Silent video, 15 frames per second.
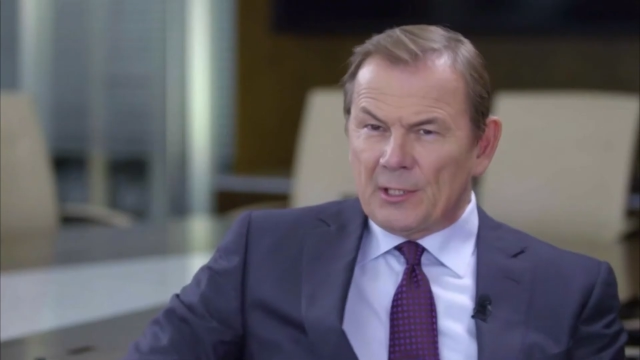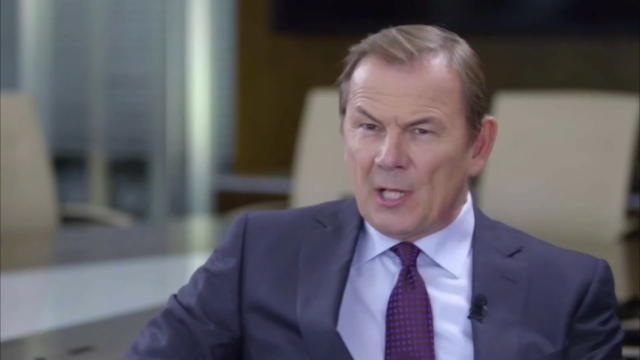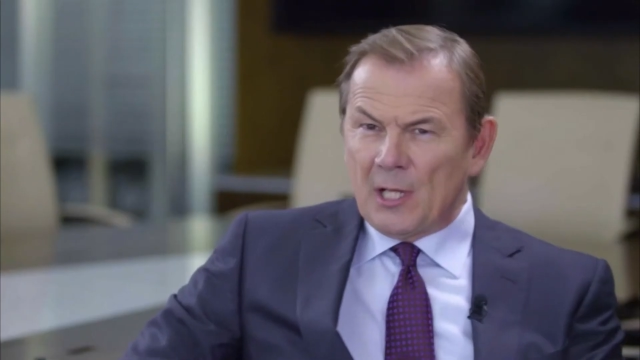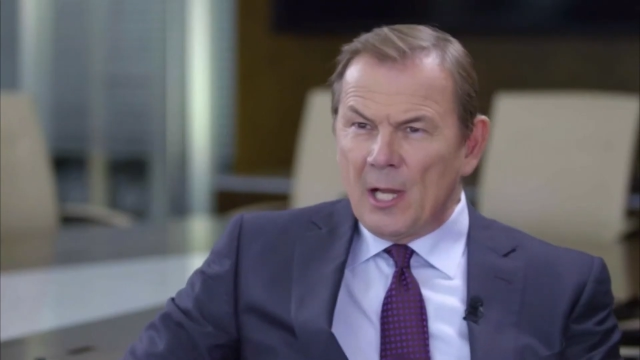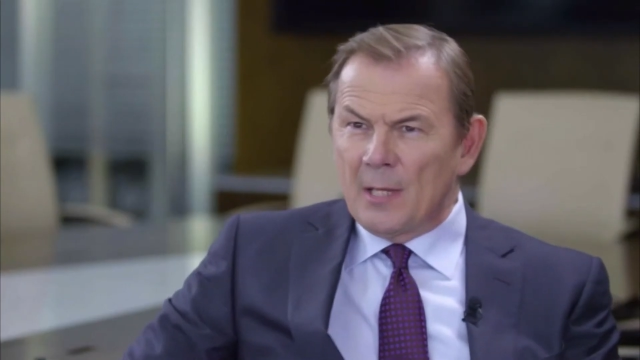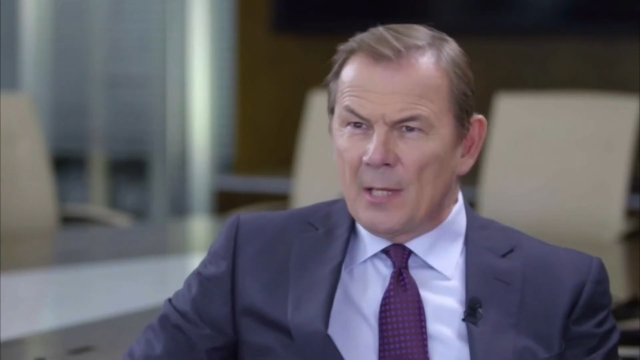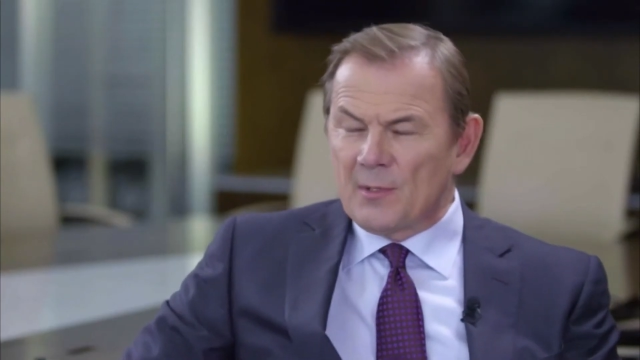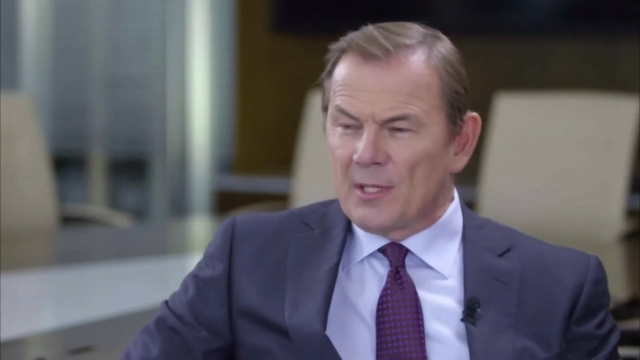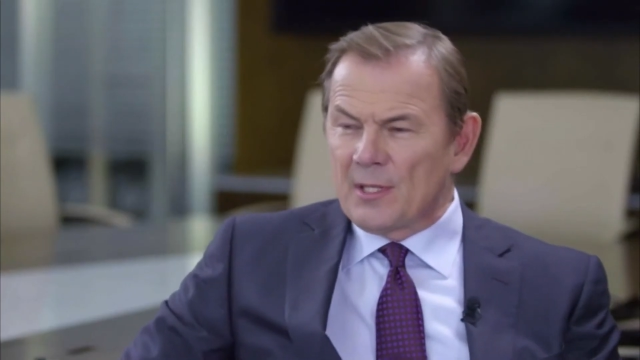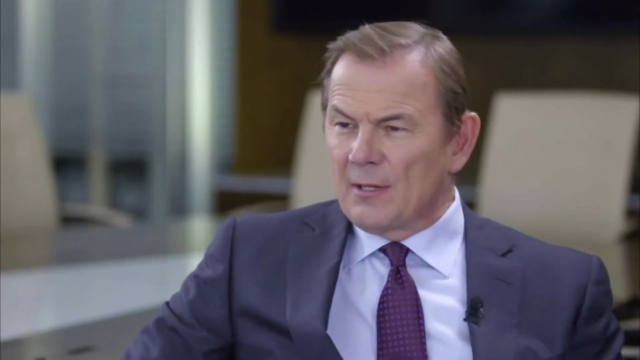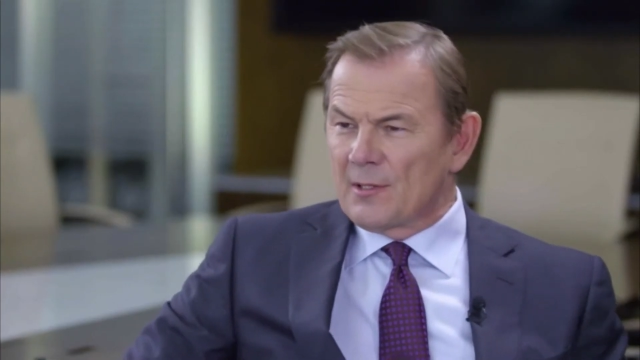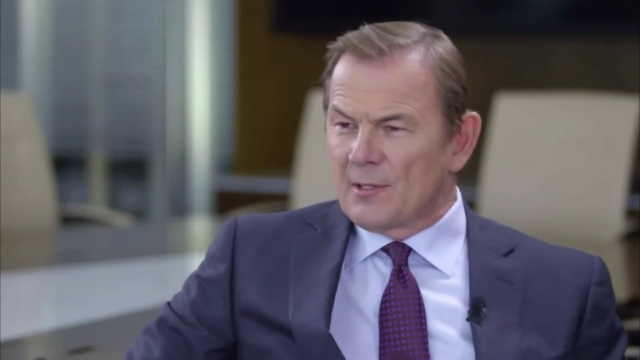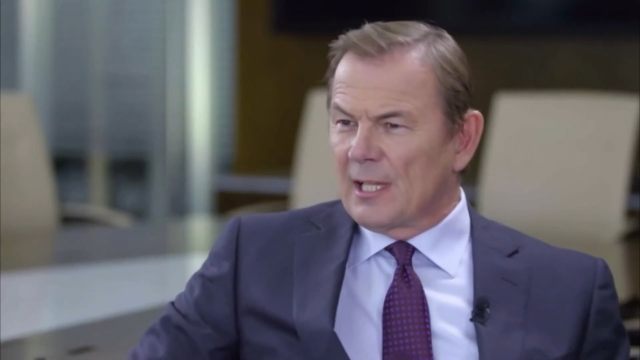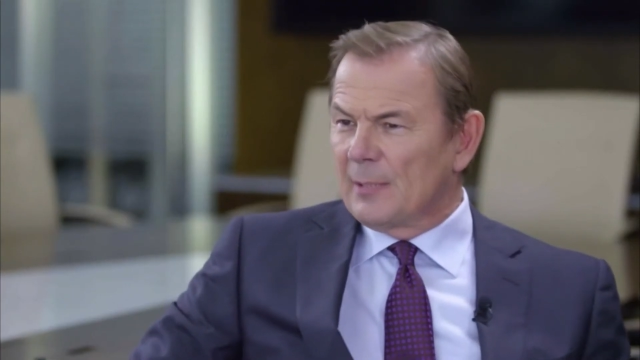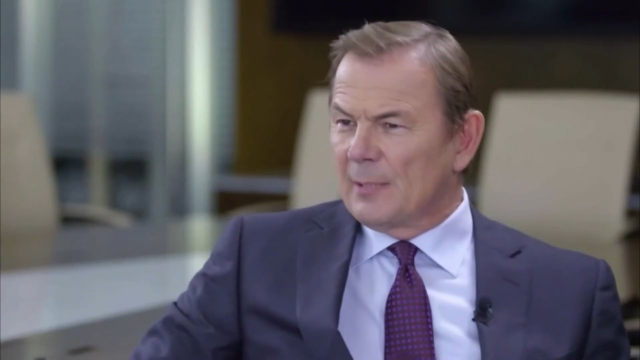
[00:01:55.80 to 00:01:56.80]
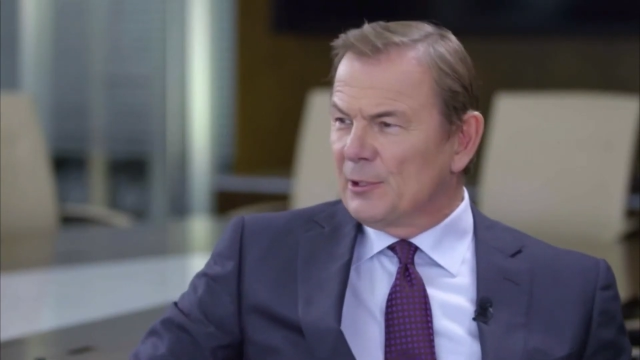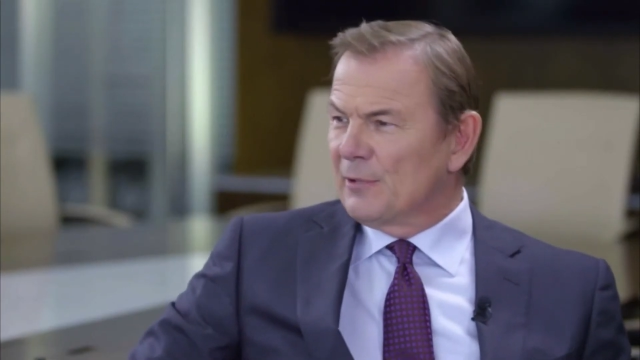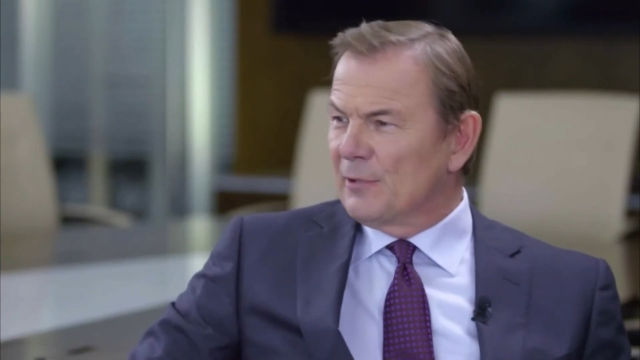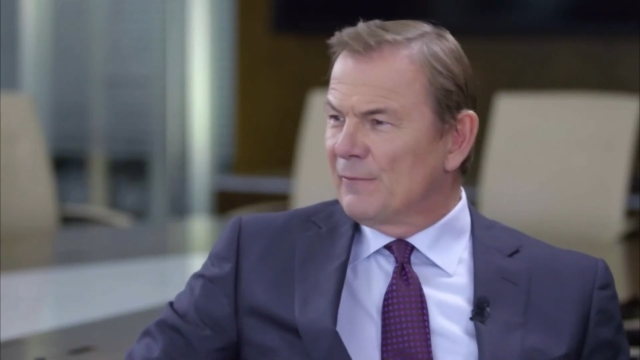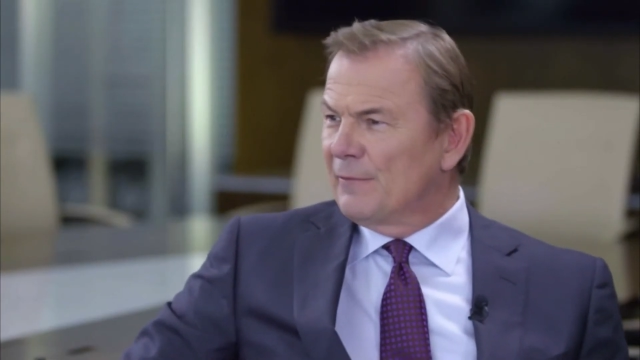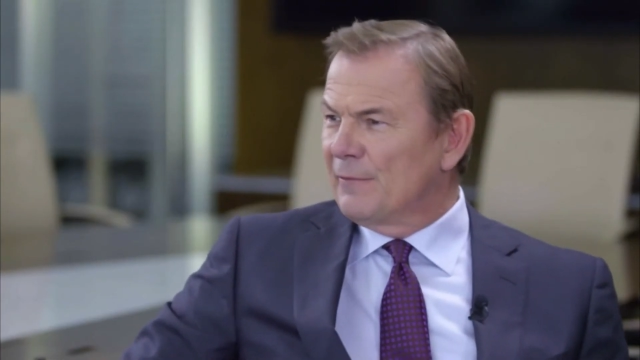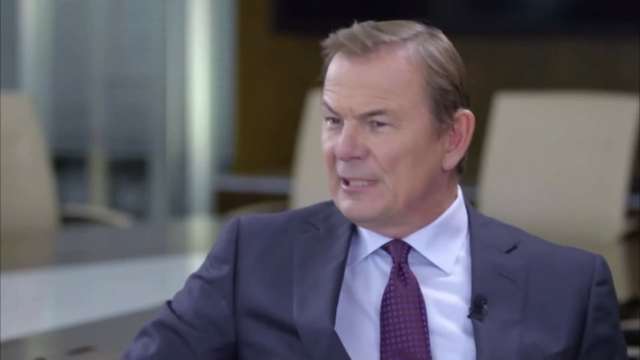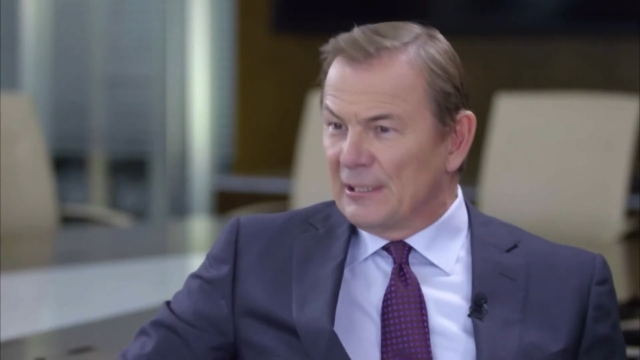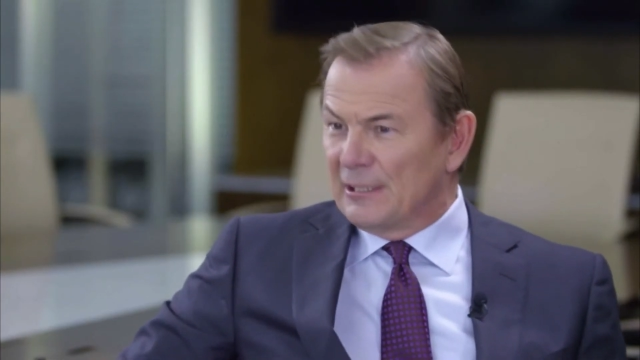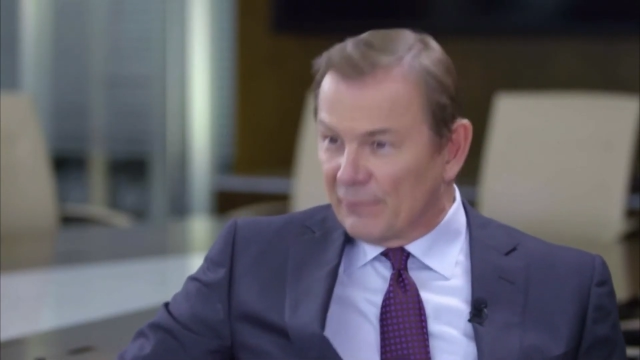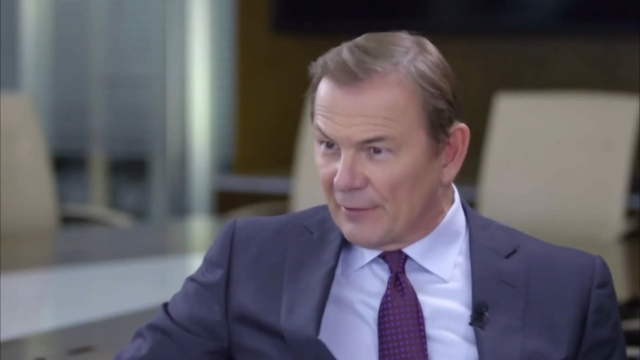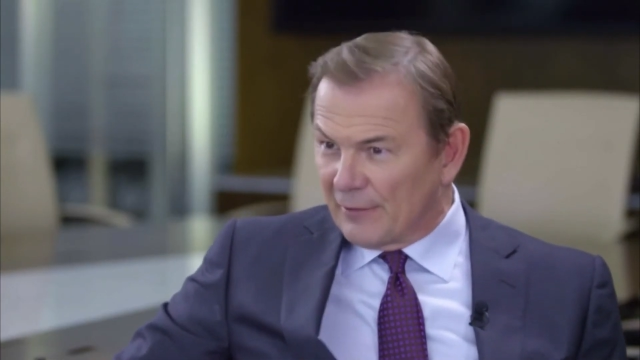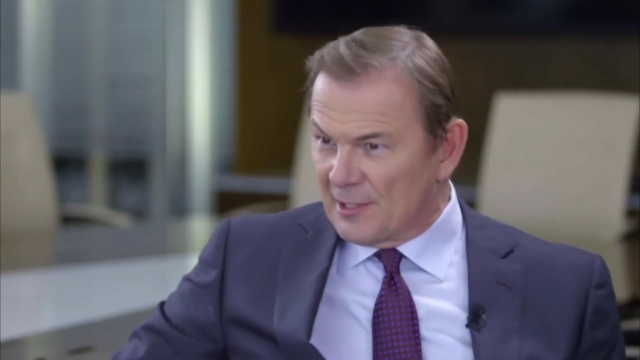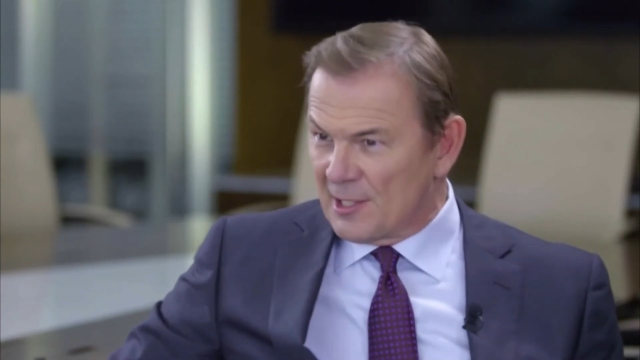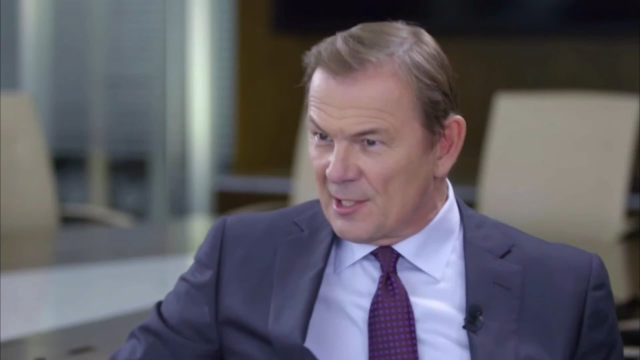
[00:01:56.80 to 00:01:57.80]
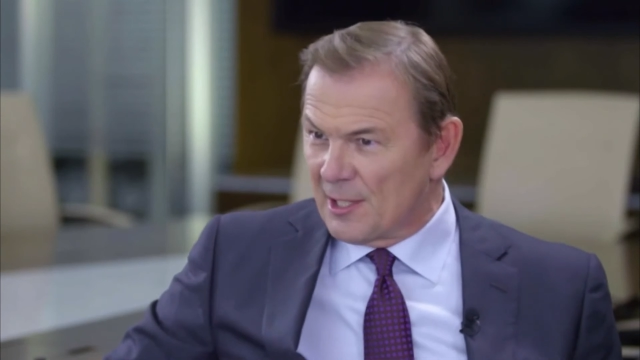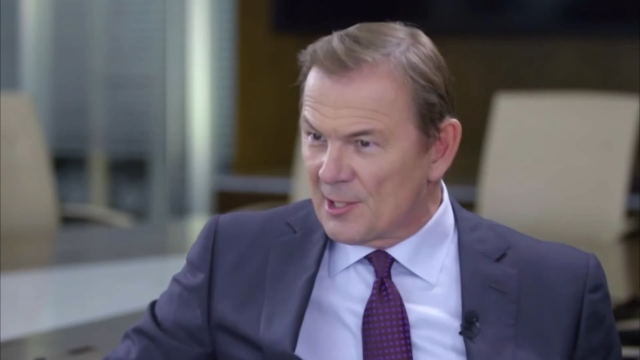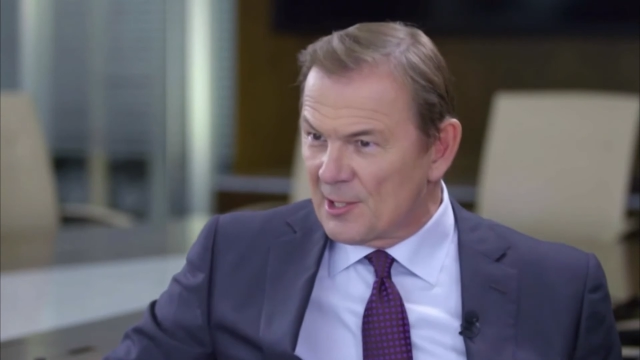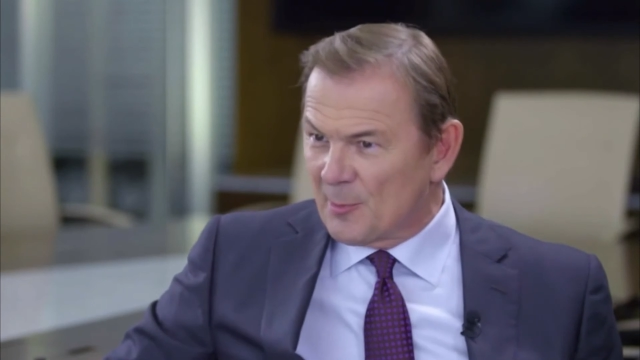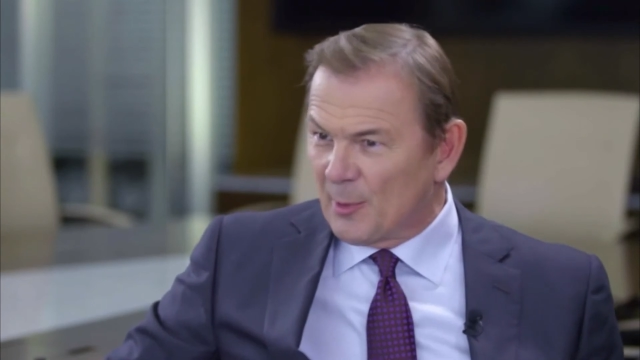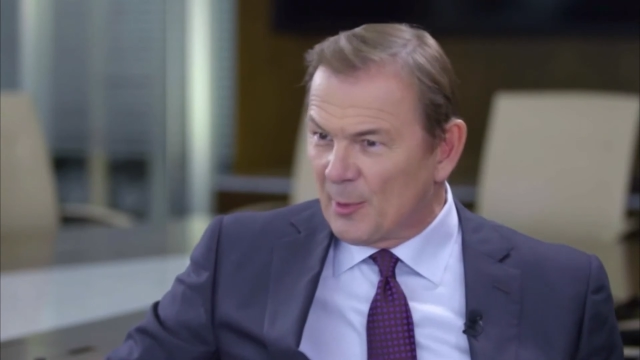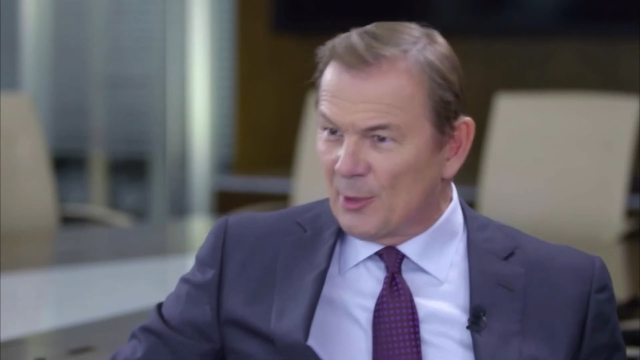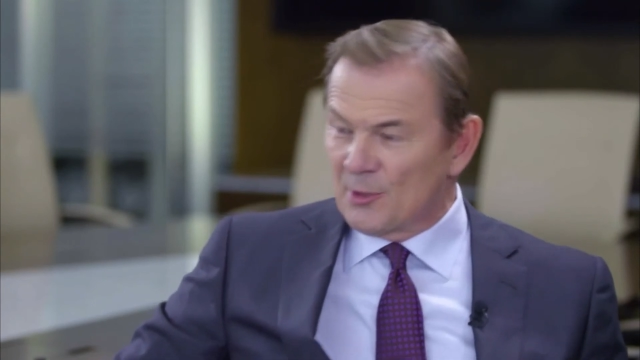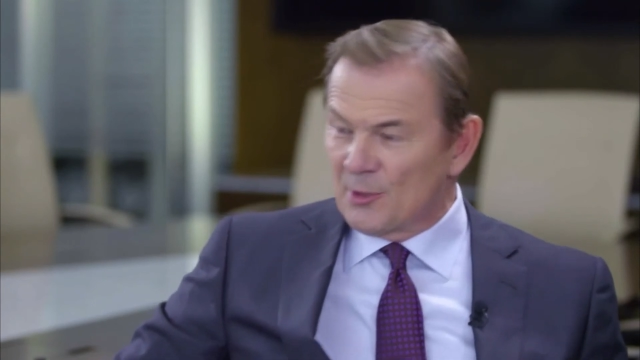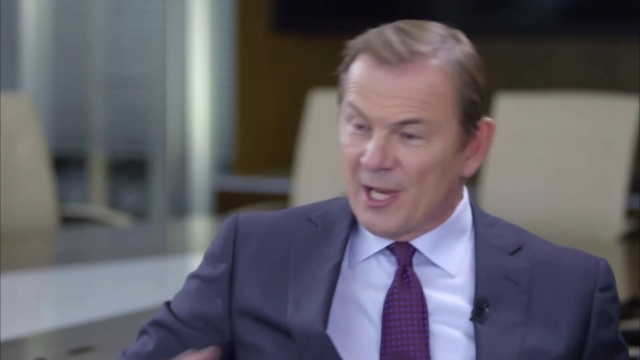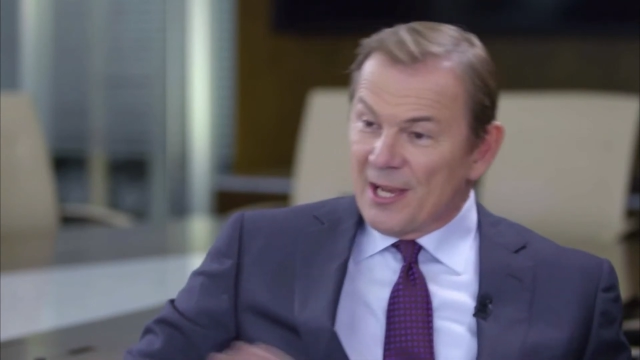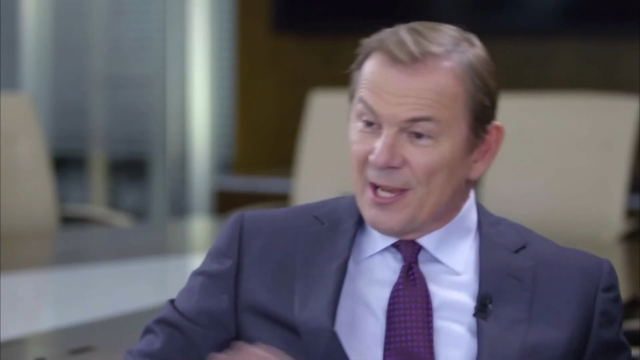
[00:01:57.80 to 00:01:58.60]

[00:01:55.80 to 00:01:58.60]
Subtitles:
at times there's an element of feeding frenzy, I suppose.